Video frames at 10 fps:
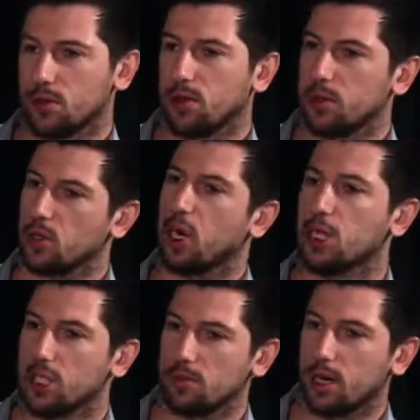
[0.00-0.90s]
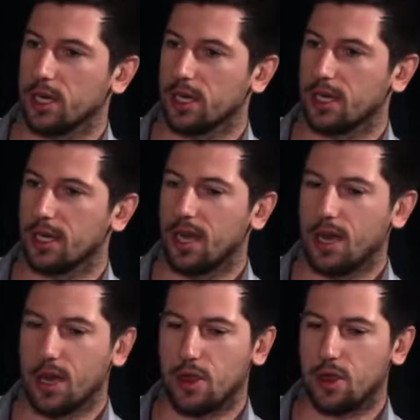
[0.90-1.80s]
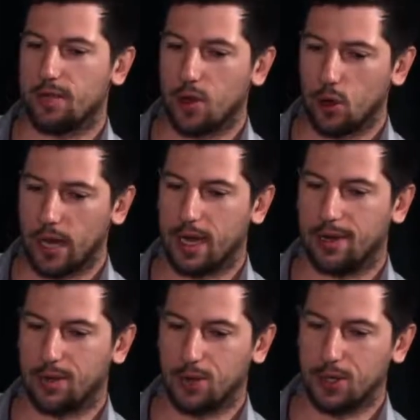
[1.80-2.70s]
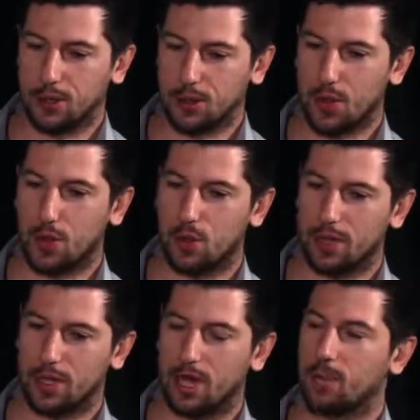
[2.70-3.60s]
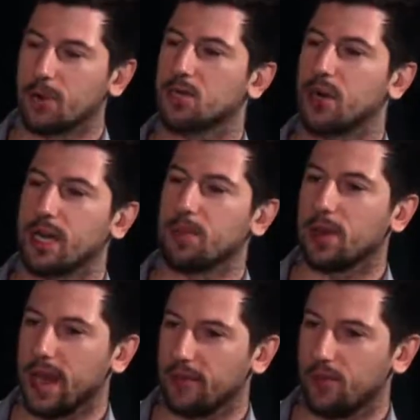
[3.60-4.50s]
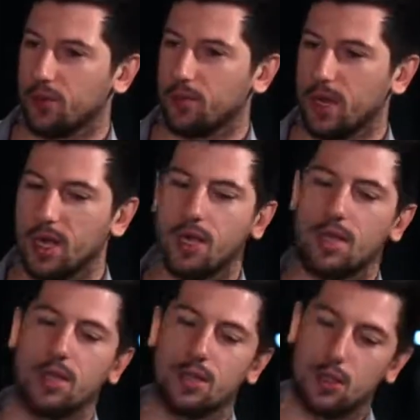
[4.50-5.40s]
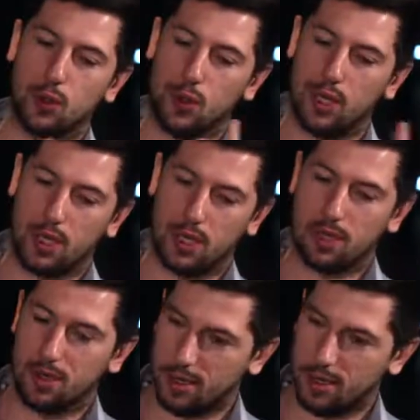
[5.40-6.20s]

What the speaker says: in cryptocurrency market, I thought of, okay, we need to go with the copy trading platform to the